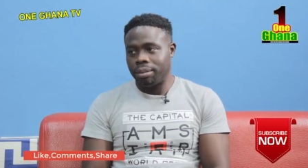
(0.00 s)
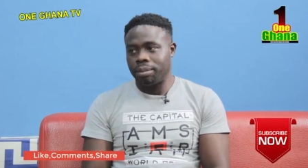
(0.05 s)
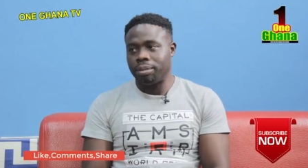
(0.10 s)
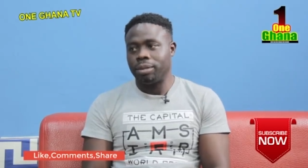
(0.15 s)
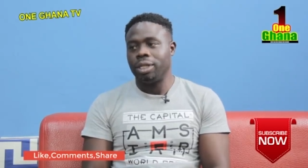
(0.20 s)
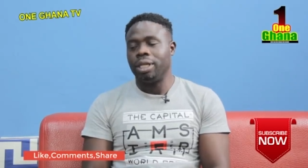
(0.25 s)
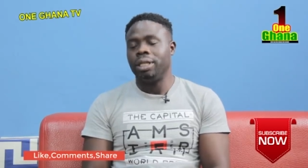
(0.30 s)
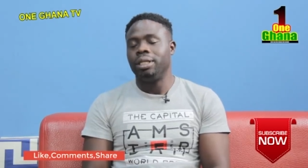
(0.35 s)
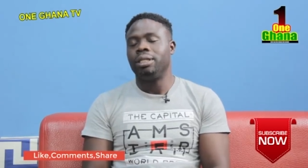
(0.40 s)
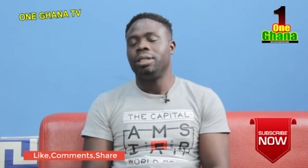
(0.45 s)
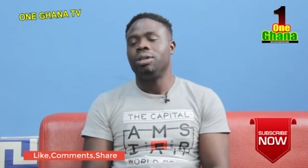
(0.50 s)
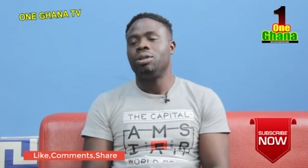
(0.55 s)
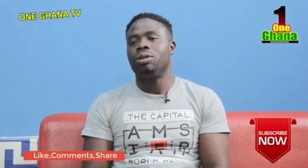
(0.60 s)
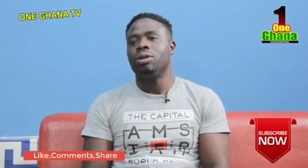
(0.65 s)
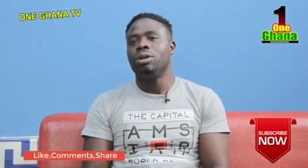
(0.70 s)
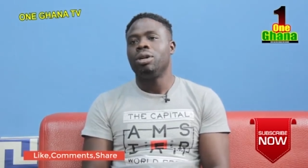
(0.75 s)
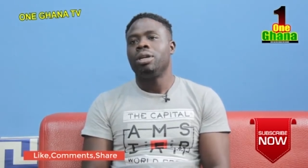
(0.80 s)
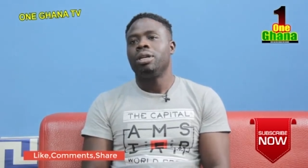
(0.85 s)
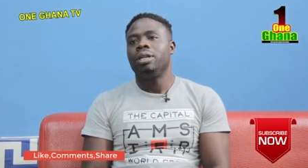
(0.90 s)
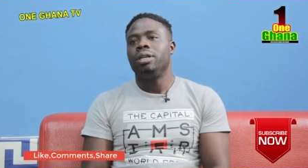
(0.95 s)
you
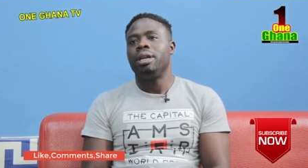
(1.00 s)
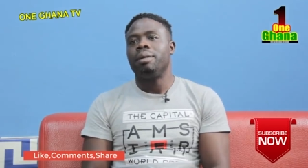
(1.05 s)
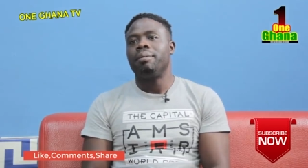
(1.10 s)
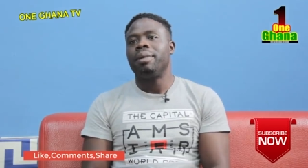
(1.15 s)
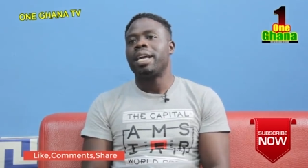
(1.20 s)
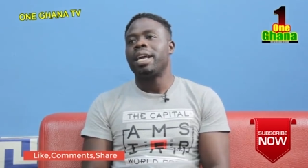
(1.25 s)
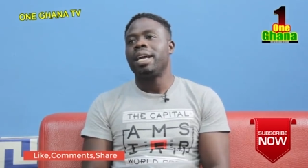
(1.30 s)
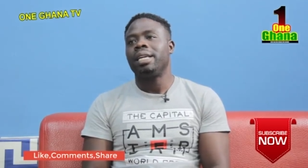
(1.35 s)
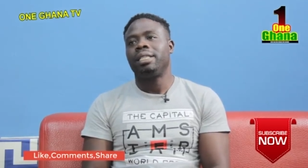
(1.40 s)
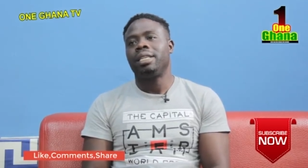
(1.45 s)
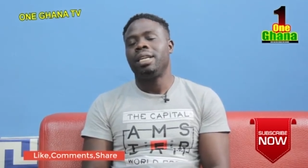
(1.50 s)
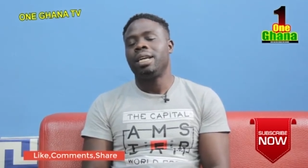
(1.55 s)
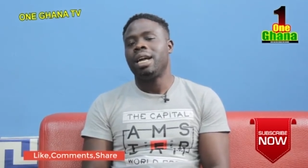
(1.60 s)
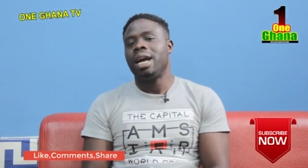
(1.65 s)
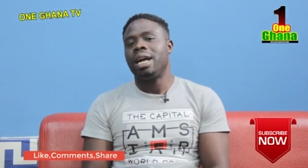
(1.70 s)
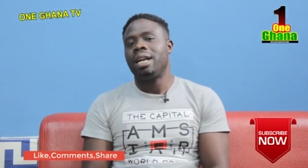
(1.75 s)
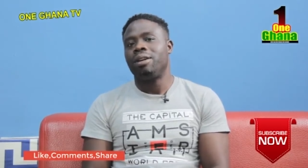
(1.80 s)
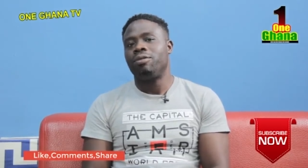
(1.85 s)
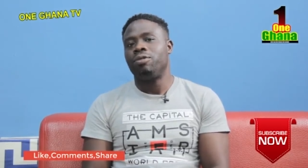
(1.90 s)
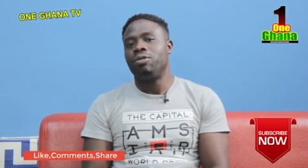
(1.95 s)
know, the American
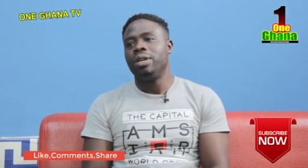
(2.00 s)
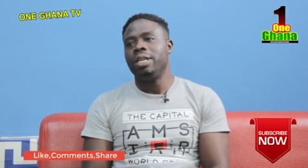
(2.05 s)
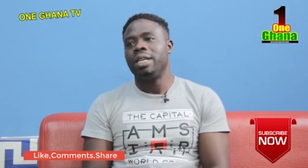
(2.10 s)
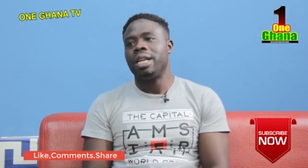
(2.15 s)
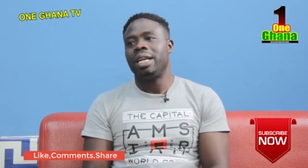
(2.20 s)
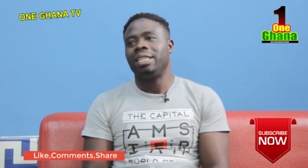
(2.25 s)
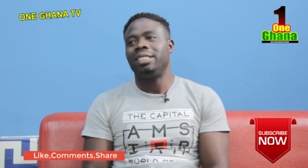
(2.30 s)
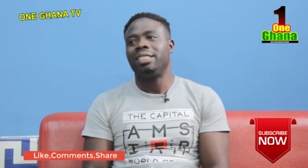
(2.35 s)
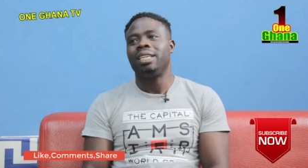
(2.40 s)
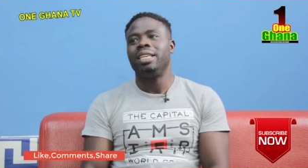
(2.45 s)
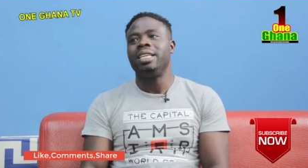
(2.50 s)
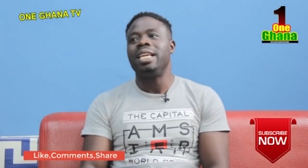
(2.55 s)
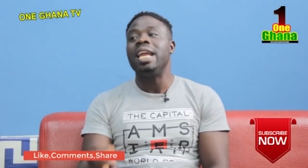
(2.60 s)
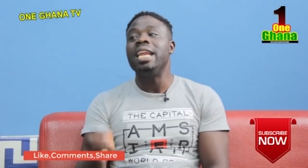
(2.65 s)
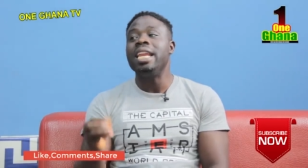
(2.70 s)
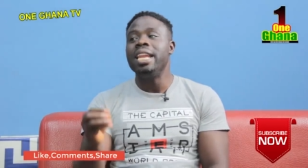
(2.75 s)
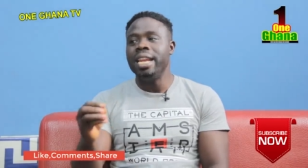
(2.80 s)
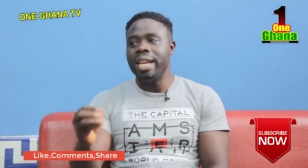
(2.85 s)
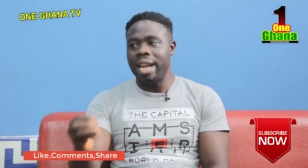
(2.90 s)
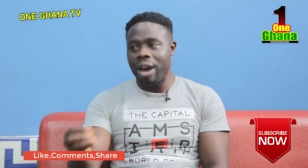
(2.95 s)
gun of women and say,
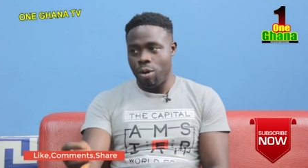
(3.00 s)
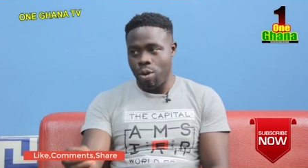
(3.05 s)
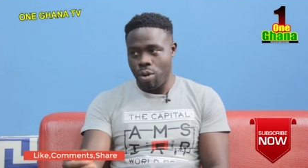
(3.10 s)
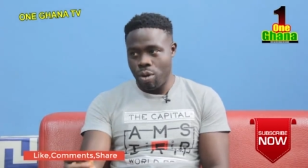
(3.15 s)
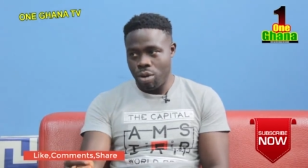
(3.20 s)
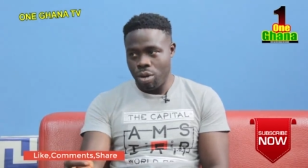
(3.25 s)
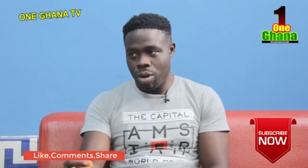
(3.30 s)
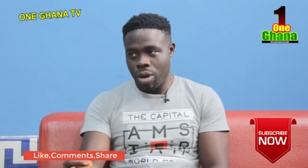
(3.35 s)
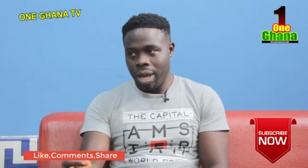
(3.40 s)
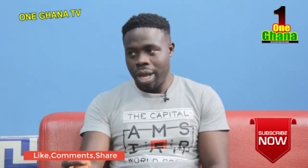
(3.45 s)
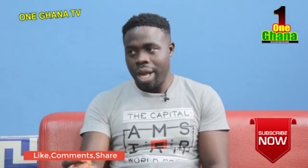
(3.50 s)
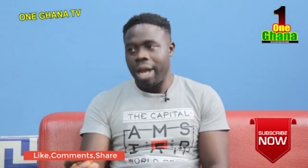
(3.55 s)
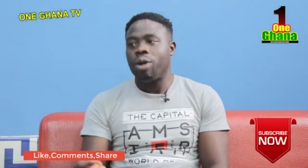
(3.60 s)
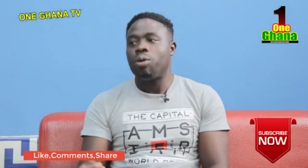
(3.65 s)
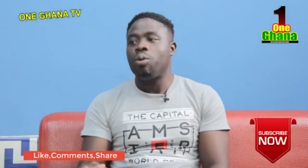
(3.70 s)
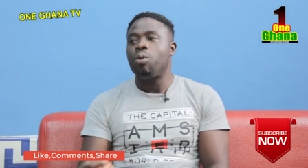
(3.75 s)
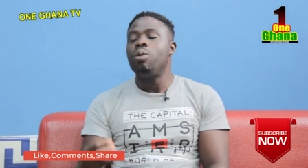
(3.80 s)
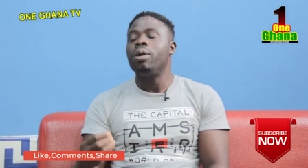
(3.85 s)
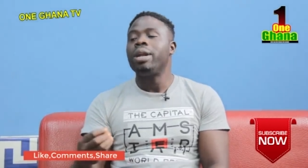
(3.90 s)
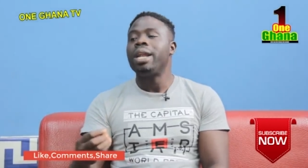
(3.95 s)
Yaninaho, a
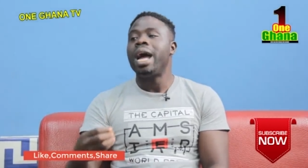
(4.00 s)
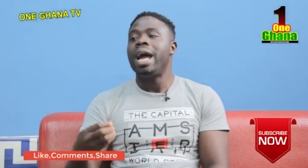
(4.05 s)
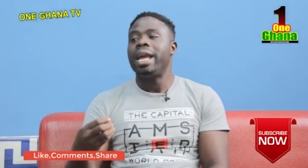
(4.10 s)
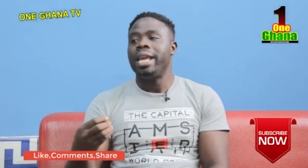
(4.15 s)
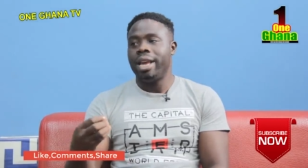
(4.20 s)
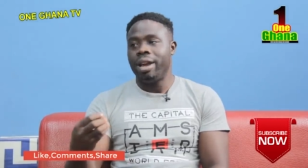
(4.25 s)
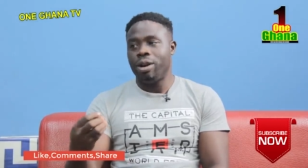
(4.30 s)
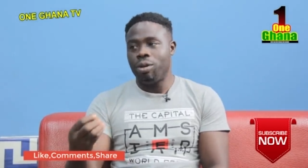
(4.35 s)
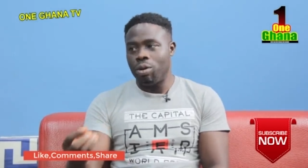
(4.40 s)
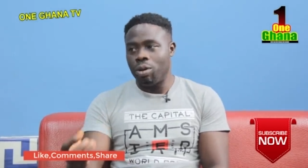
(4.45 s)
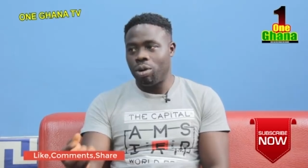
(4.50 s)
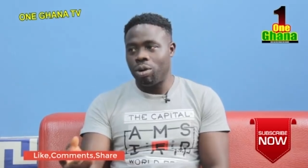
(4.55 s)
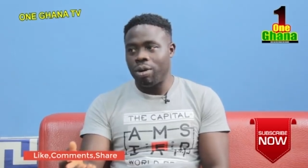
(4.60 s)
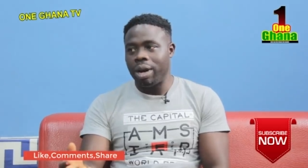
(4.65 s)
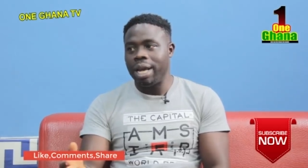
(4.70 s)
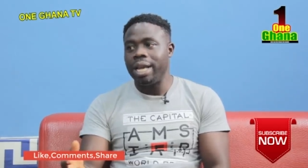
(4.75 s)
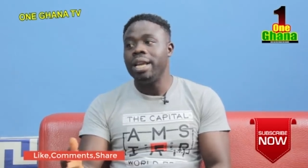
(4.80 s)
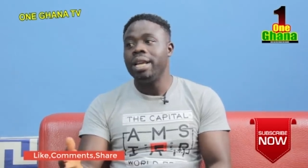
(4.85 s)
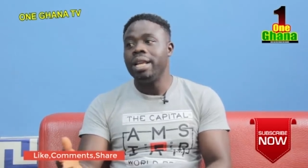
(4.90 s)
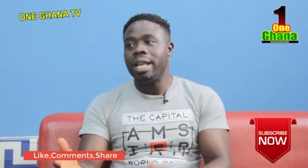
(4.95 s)
corner, a
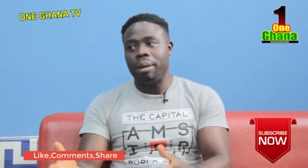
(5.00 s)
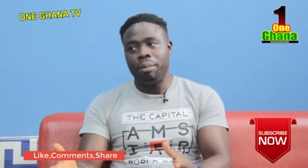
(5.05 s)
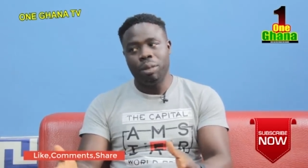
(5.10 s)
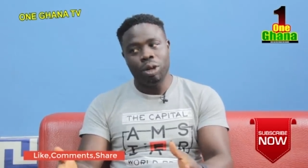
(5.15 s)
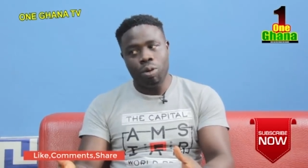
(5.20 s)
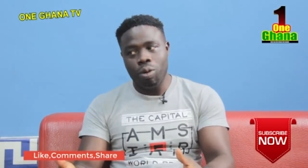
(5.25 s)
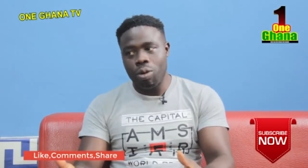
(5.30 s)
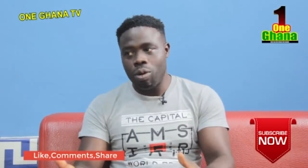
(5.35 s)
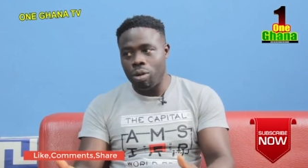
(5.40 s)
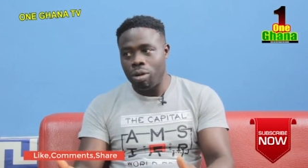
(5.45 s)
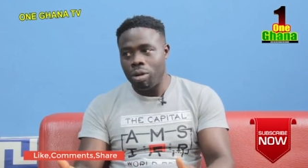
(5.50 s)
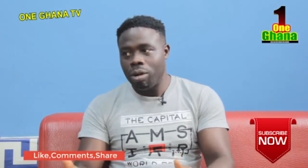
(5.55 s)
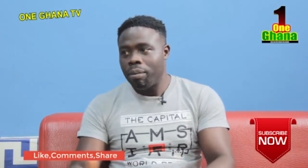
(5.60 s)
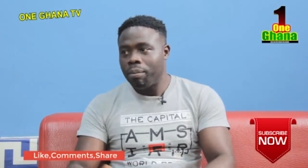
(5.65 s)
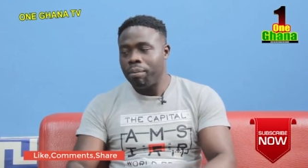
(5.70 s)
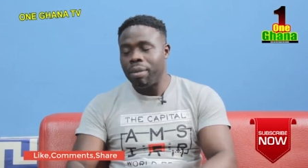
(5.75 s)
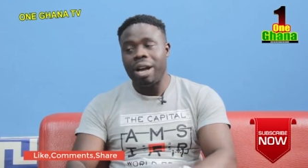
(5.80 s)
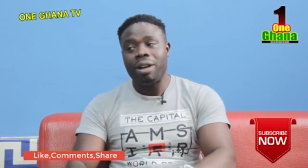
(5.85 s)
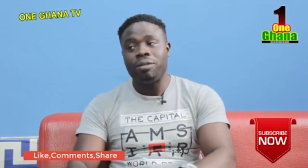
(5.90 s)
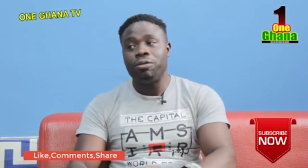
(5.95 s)
cono, a Yamacon,
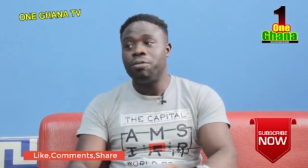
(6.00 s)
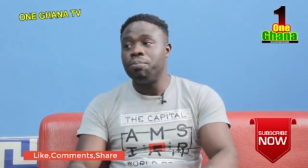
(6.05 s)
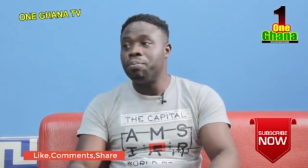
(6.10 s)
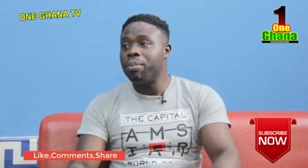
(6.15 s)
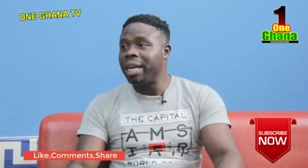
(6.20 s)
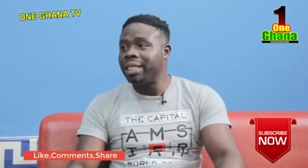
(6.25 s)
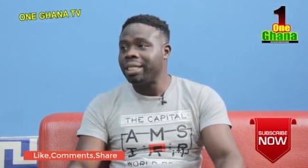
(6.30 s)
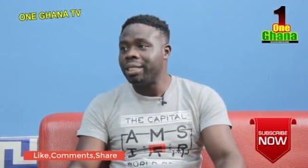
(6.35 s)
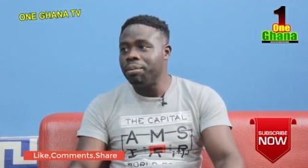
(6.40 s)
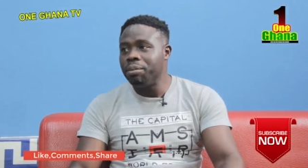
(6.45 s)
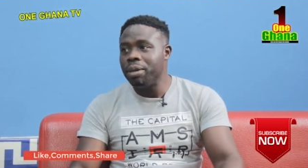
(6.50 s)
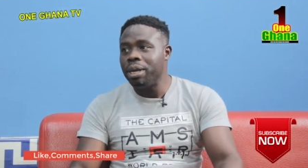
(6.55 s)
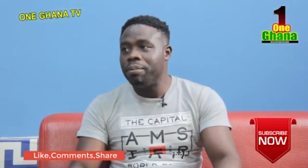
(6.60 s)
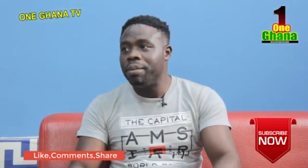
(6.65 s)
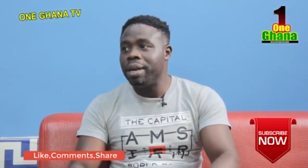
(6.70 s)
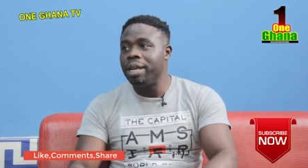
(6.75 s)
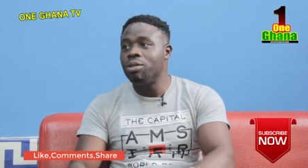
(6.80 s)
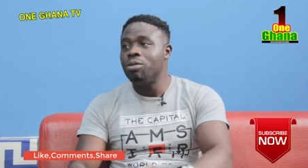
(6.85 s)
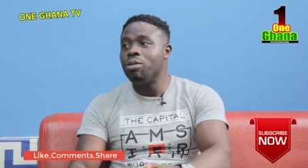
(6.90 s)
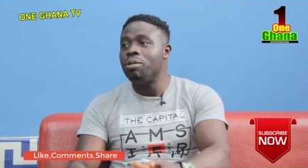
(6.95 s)
my master may
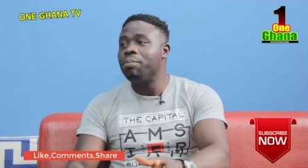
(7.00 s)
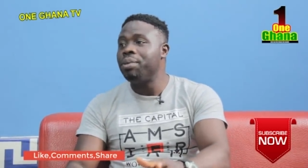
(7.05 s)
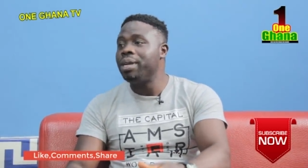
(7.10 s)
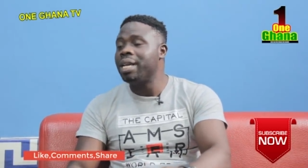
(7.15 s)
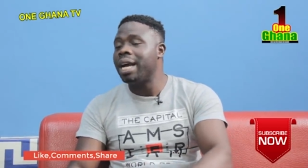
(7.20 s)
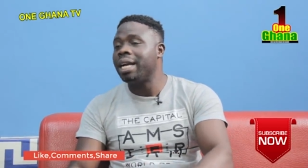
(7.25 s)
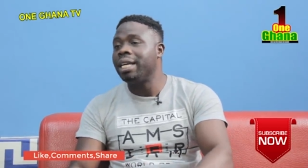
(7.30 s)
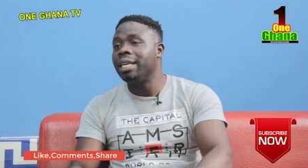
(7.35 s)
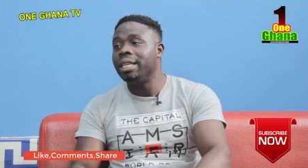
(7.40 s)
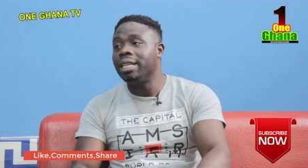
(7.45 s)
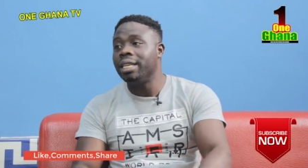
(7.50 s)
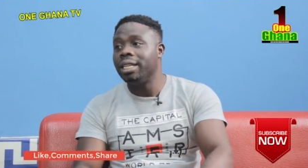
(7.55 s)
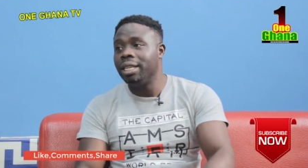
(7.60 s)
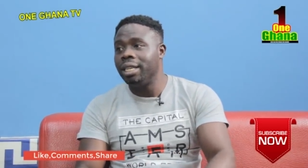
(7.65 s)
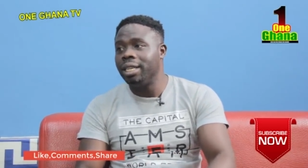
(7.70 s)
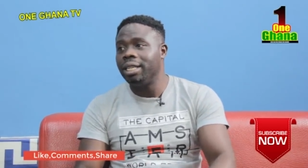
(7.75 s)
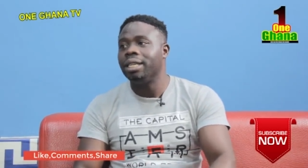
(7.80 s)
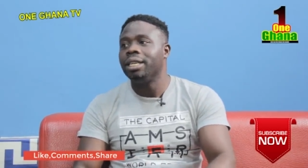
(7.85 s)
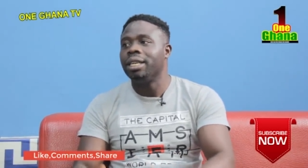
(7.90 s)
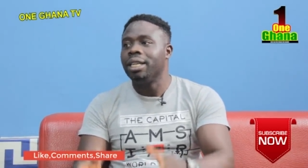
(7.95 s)
be you be a giddy
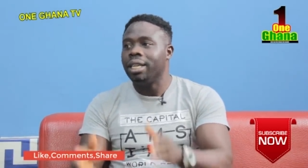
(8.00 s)
giddy,